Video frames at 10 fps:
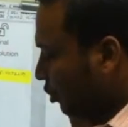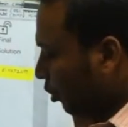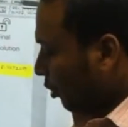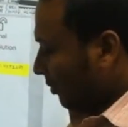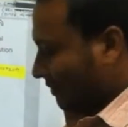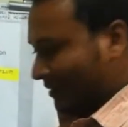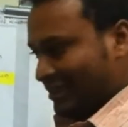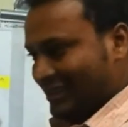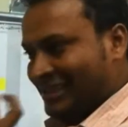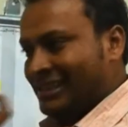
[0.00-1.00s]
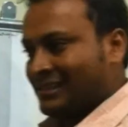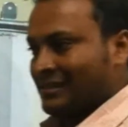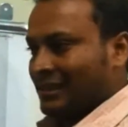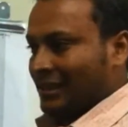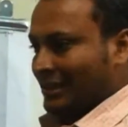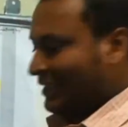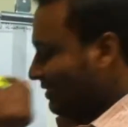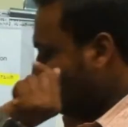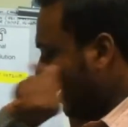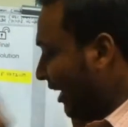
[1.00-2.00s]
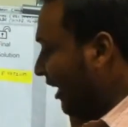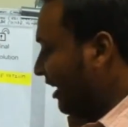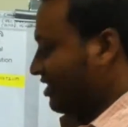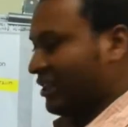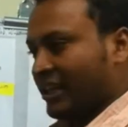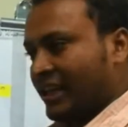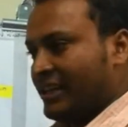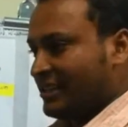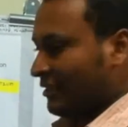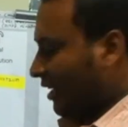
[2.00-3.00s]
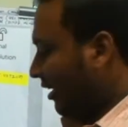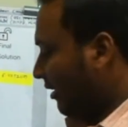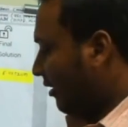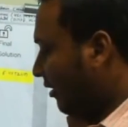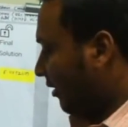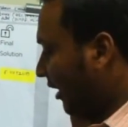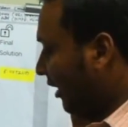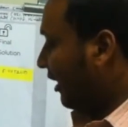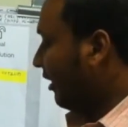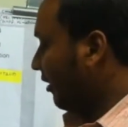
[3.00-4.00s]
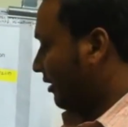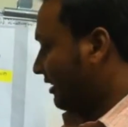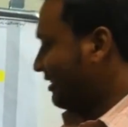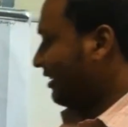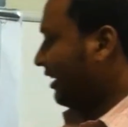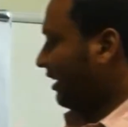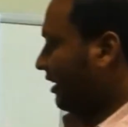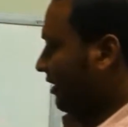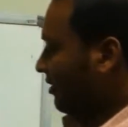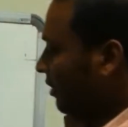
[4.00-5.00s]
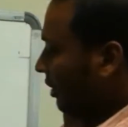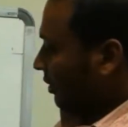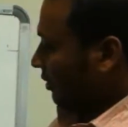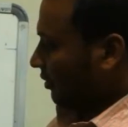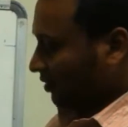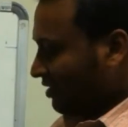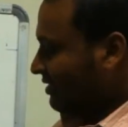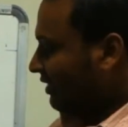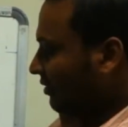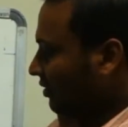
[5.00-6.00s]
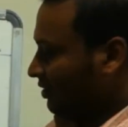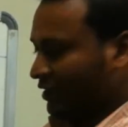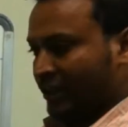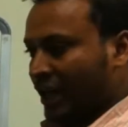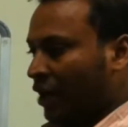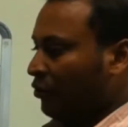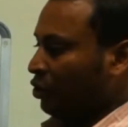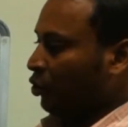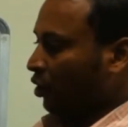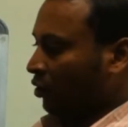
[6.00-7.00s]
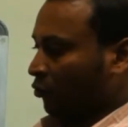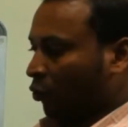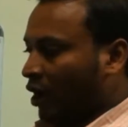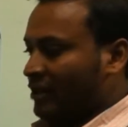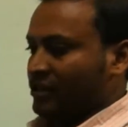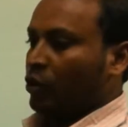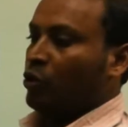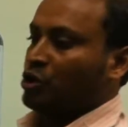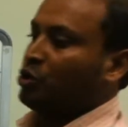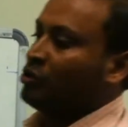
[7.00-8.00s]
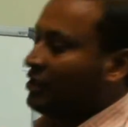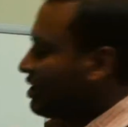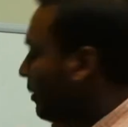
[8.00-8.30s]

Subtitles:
So this indication, it's this indicator consider now your vote goes to